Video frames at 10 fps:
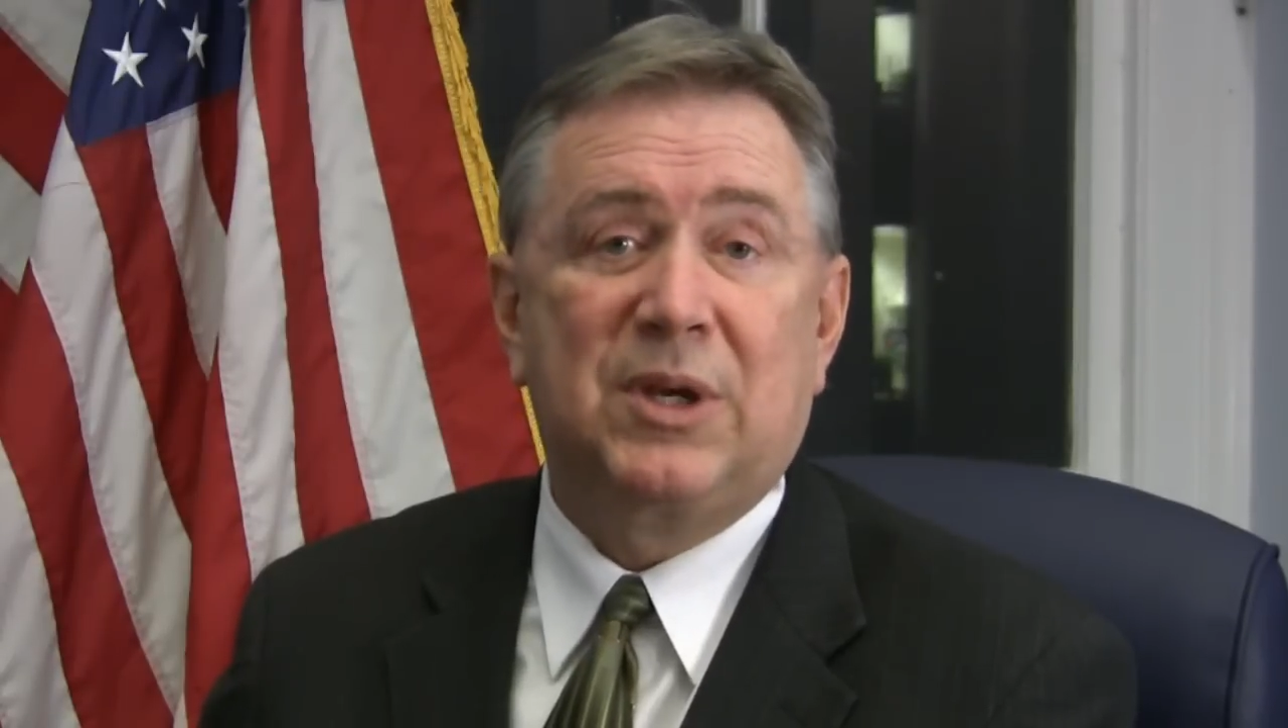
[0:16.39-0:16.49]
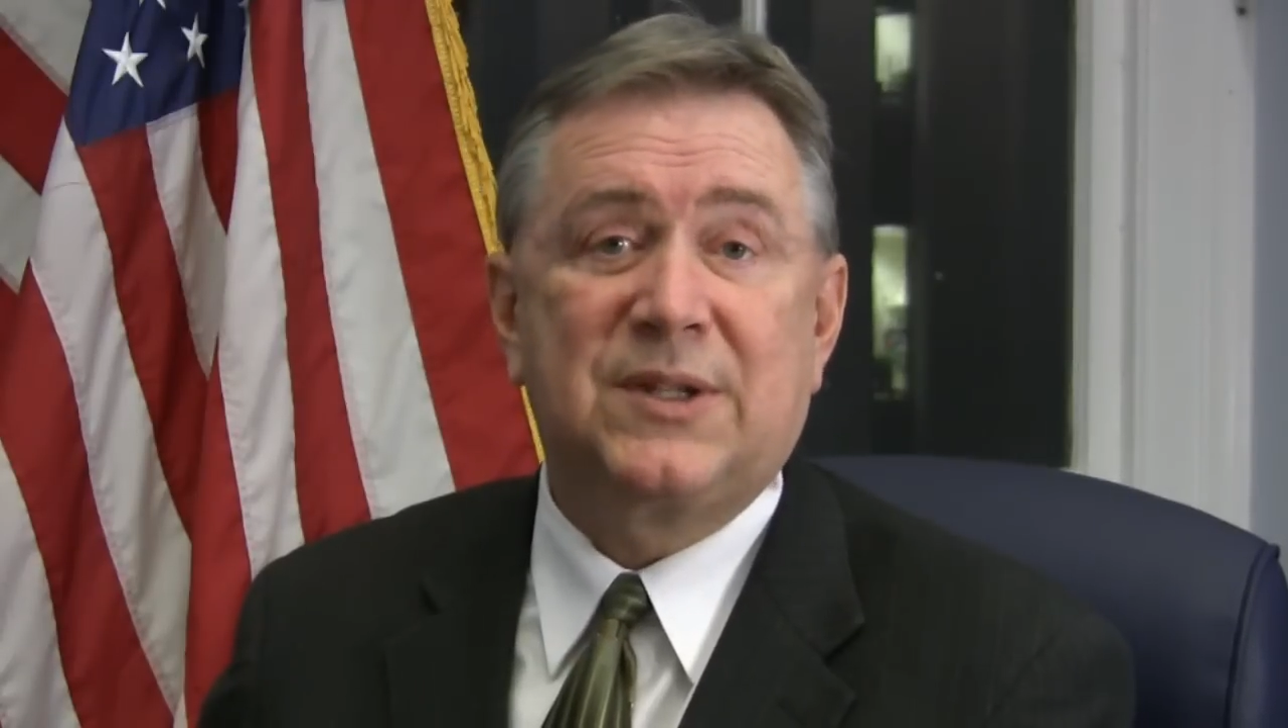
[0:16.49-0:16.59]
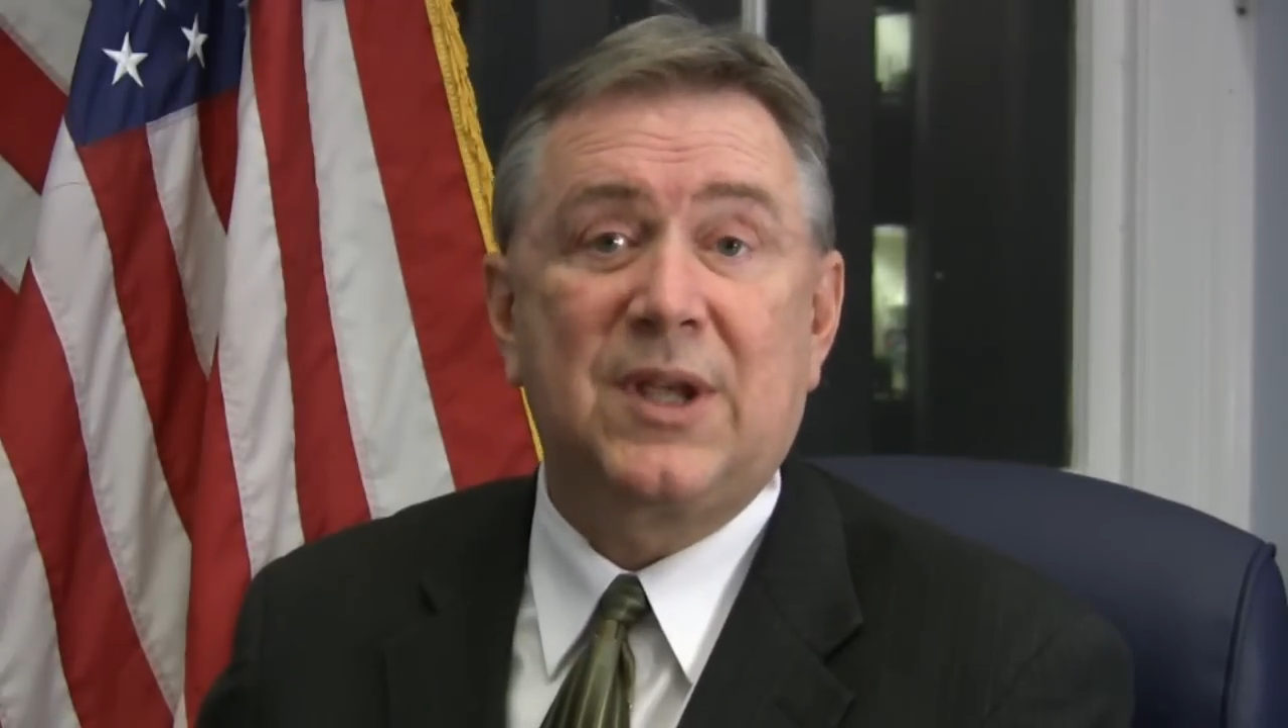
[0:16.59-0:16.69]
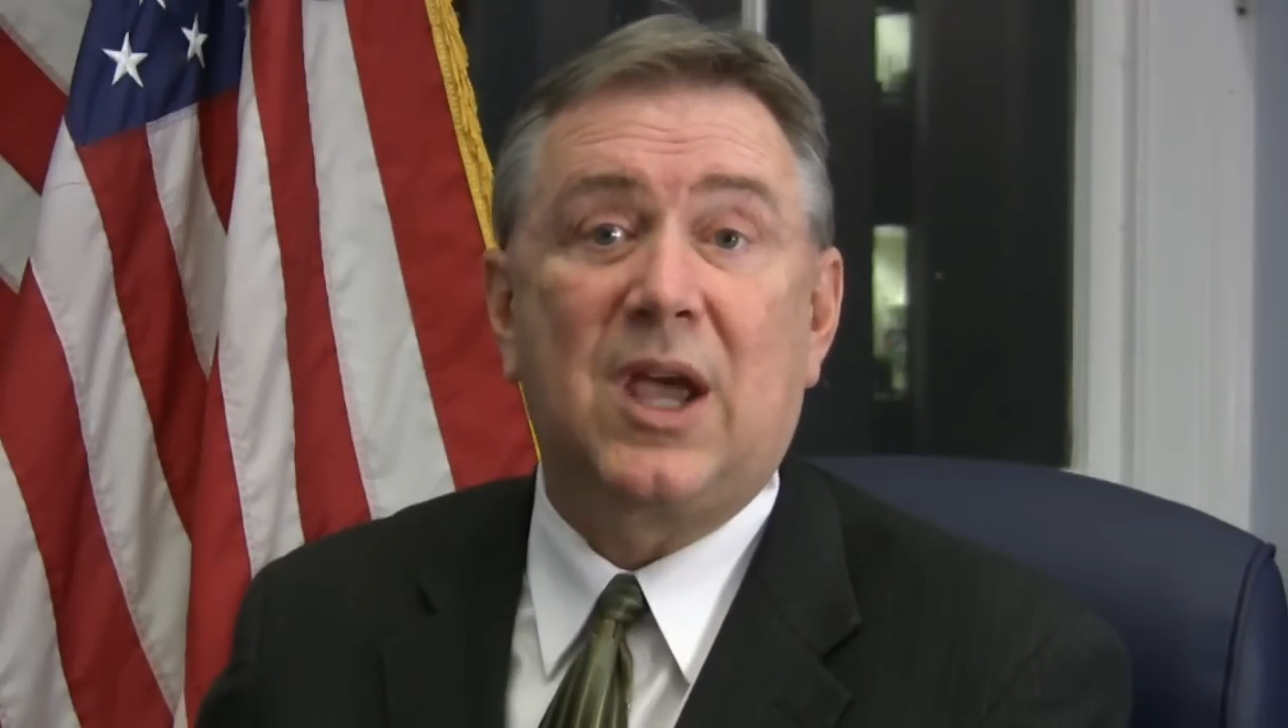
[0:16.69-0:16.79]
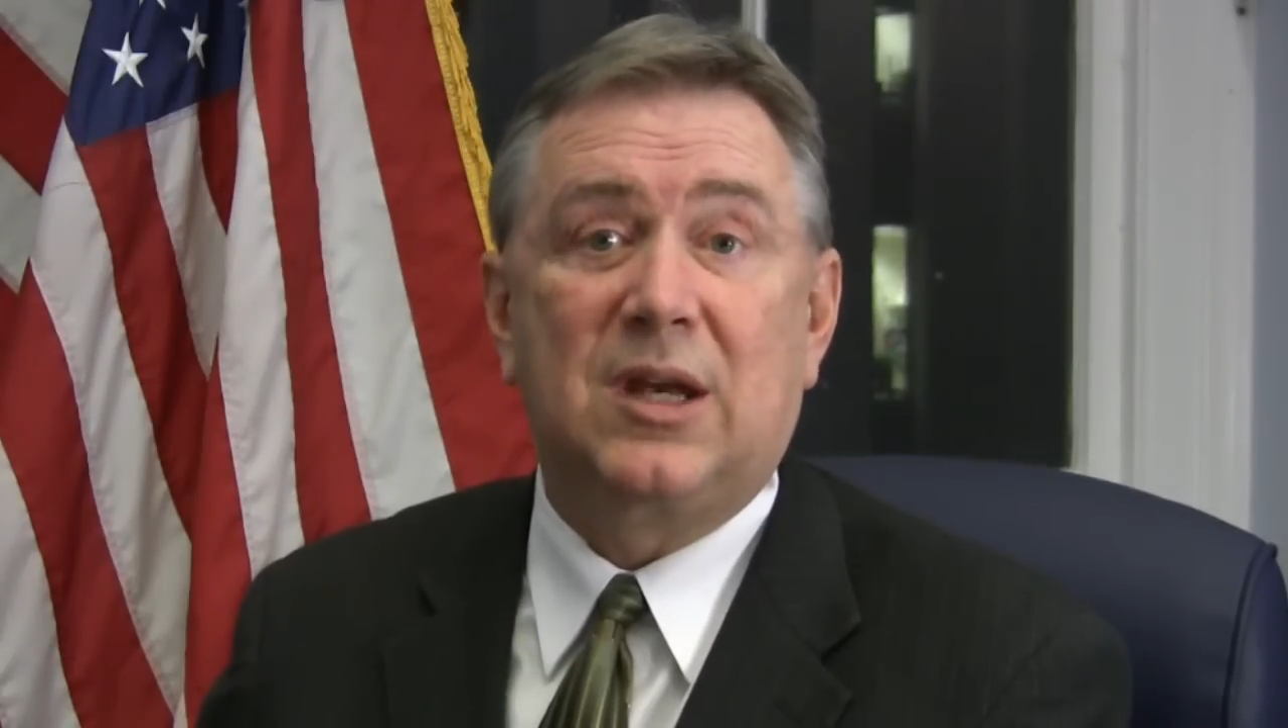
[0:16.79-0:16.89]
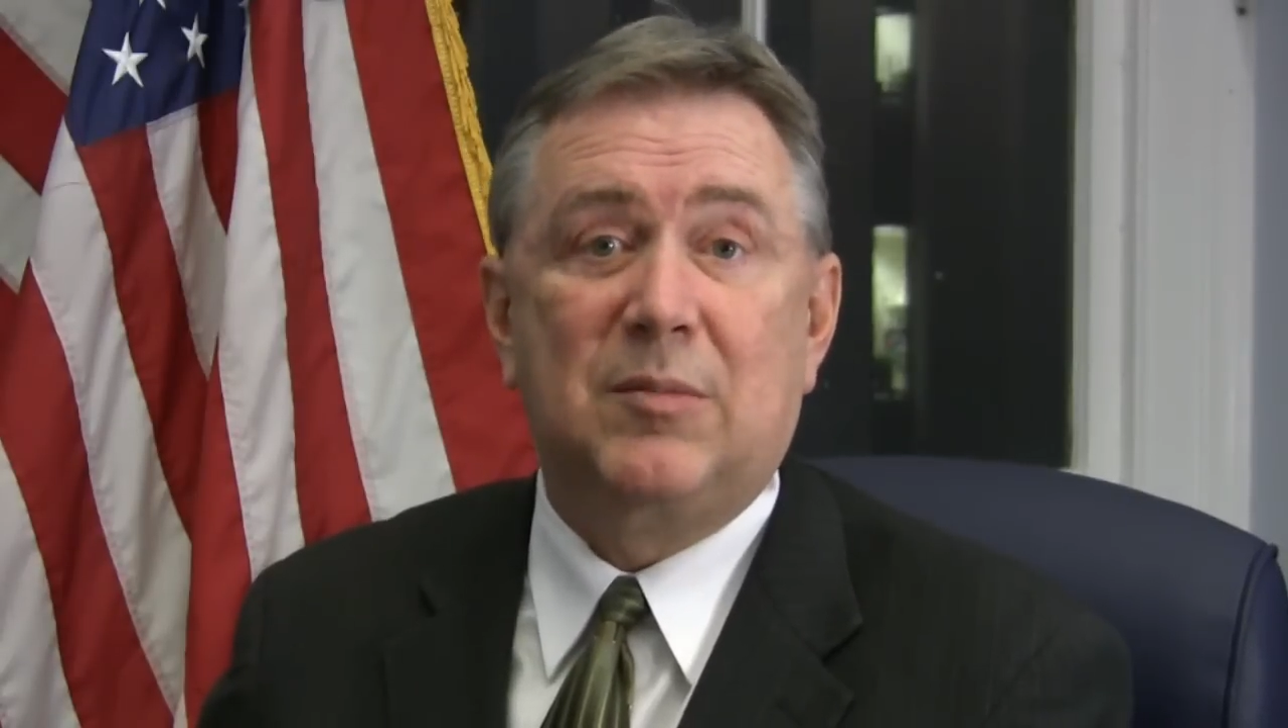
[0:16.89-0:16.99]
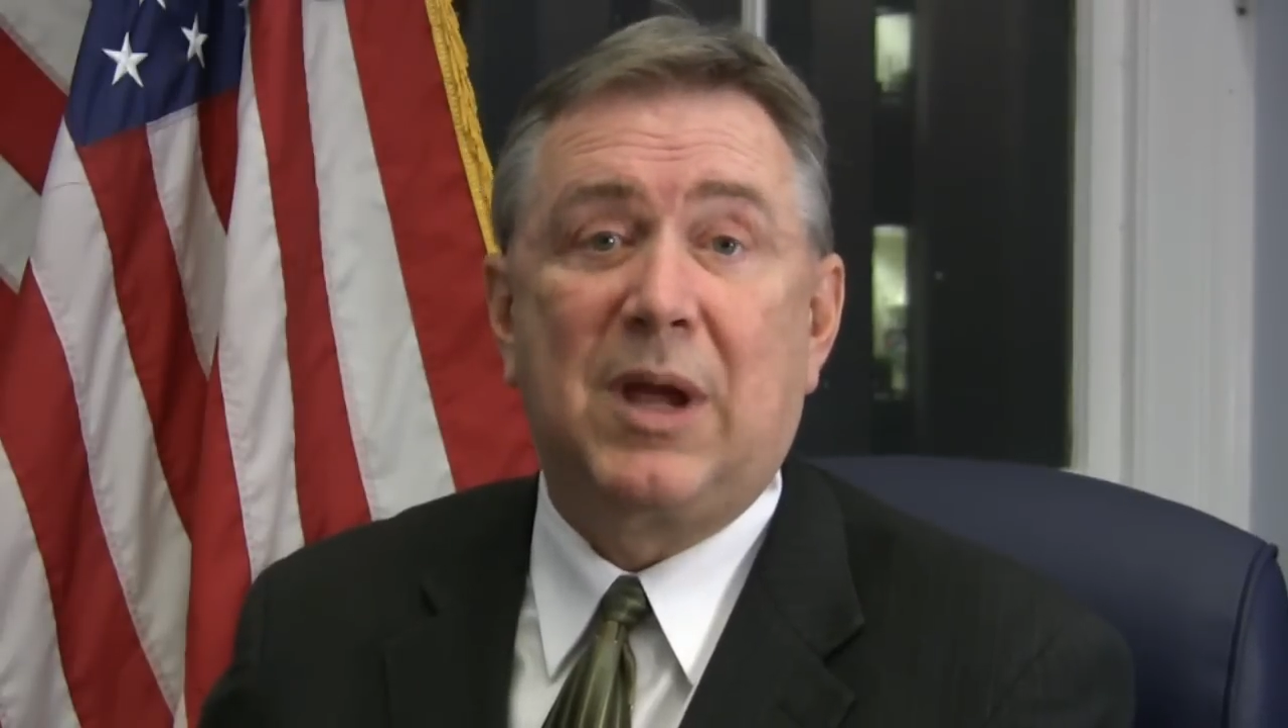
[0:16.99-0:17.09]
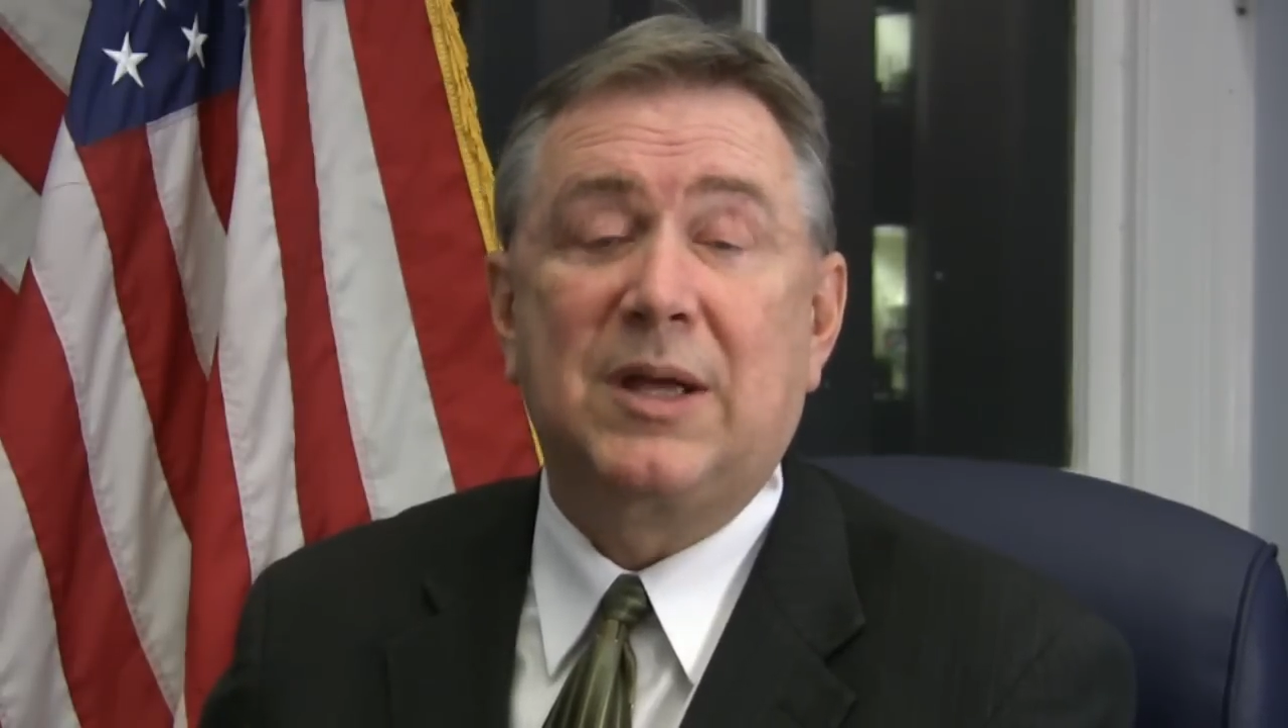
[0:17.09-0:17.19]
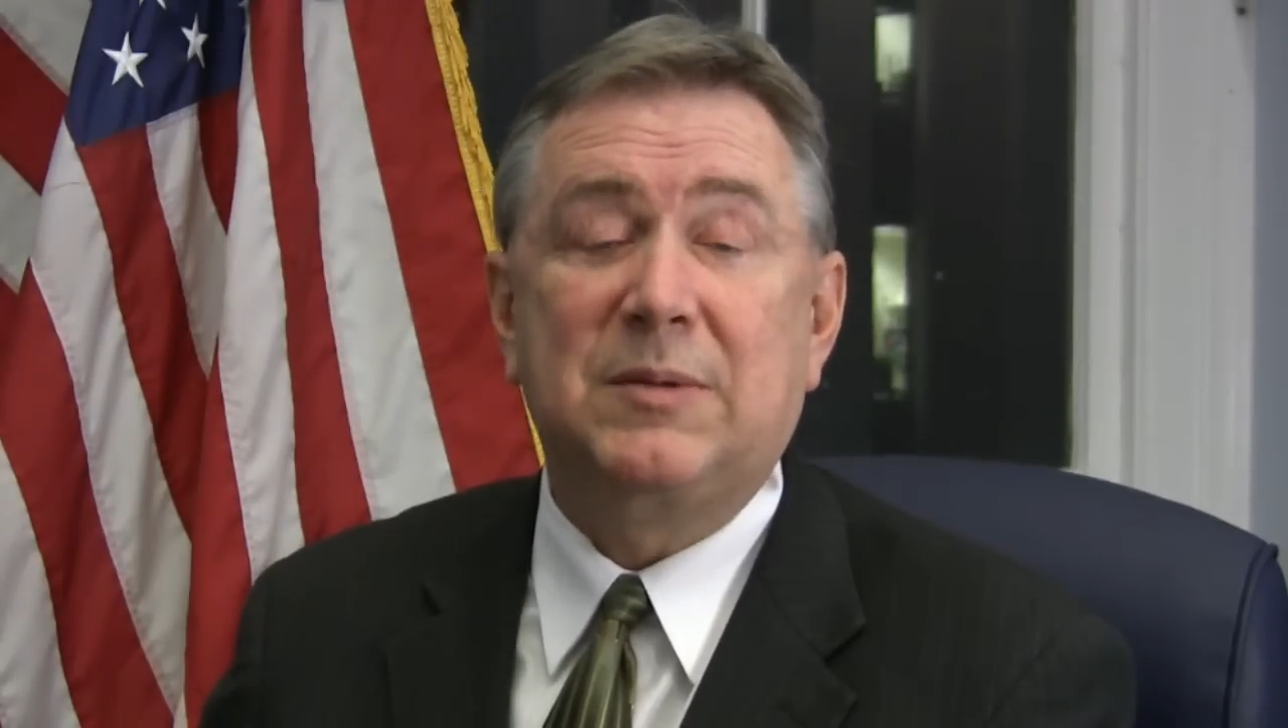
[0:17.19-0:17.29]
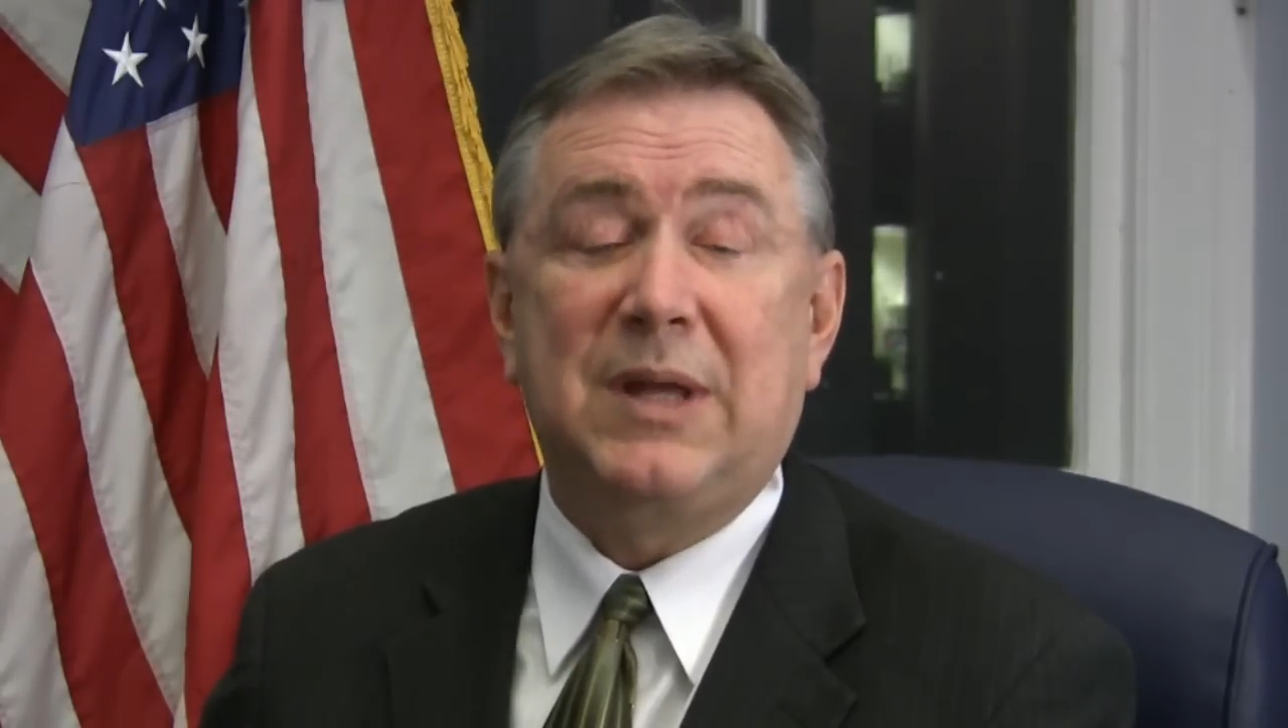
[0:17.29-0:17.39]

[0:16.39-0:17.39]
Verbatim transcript: excited about